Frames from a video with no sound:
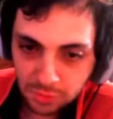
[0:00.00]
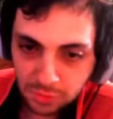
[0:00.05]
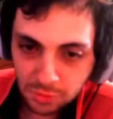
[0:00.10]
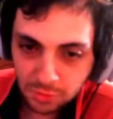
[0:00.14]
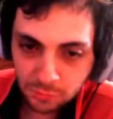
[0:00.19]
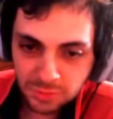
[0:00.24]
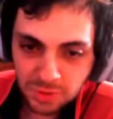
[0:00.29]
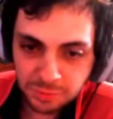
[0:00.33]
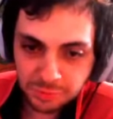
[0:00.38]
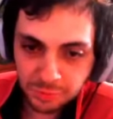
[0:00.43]

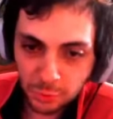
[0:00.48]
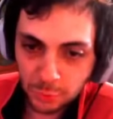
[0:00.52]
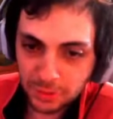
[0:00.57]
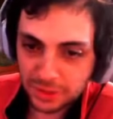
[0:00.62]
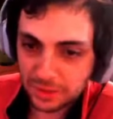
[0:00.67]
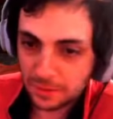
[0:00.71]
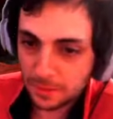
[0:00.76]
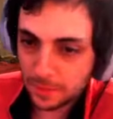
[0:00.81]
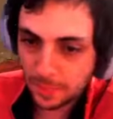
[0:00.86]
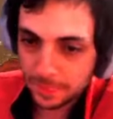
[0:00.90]

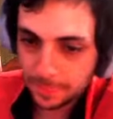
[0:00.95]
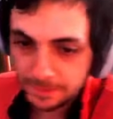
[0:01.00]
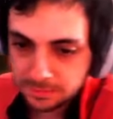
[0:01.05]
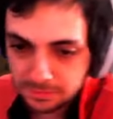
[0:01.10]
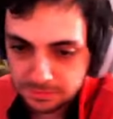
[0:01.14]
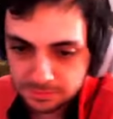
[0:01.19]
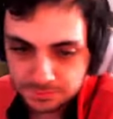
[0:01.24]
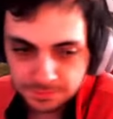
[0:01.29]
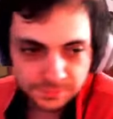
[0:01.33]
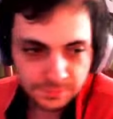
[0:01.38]
Rebroken.
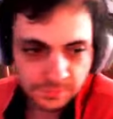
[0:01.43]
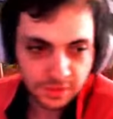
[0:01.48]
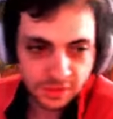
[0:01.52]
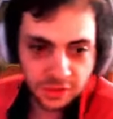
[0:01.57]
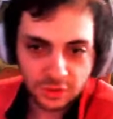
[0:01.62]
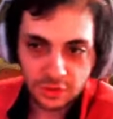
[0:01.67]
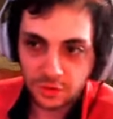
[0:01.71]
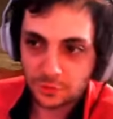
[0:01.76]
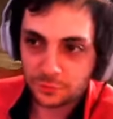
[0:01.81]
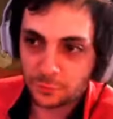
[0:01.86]

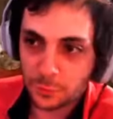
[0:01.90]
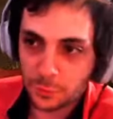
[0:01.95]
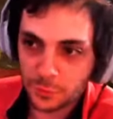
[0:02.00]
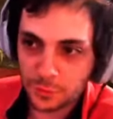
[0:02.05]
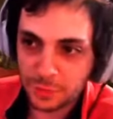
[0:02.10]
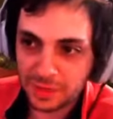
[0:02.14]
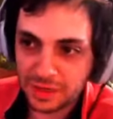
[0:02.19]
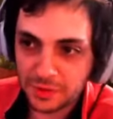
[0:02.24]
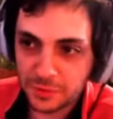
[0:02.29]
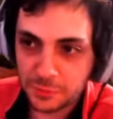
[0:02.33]
Force
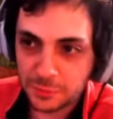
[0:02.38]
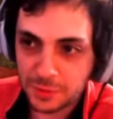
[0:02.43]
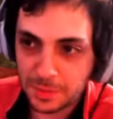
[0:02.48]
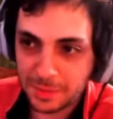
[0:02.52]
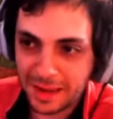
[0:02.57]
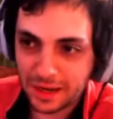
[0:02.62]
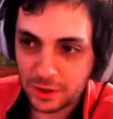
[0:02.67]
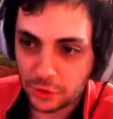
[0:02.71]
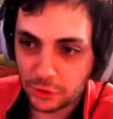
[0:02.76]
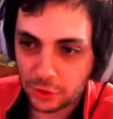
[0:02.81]
Penance
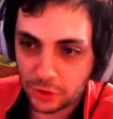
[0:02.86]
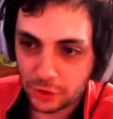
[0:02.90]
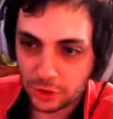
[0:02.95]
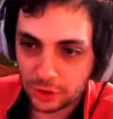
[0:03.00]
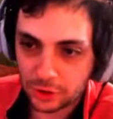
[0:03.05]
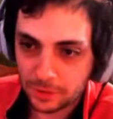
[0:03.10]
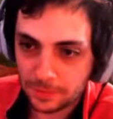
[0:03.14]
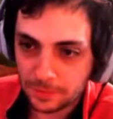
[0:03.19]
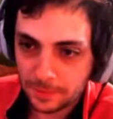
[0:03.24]
back onto her.